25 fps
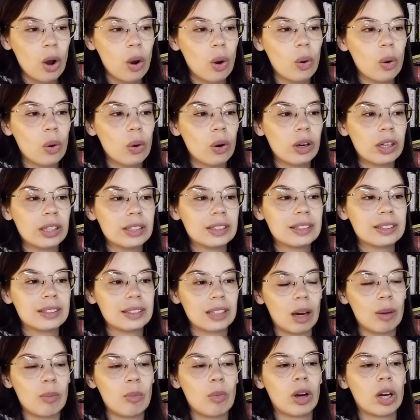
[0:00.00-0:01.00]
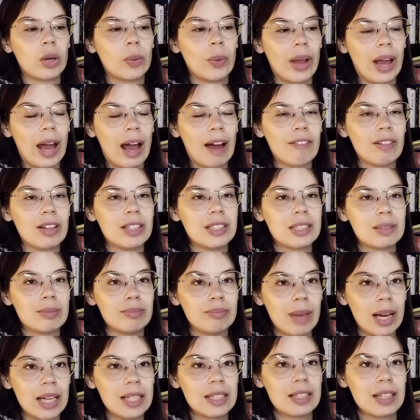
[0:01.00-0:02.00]
or it's someone we haven't
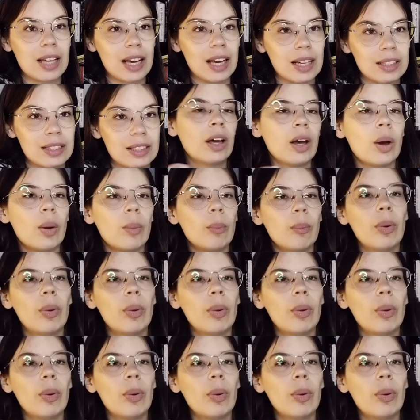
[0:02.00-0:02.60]
met yet.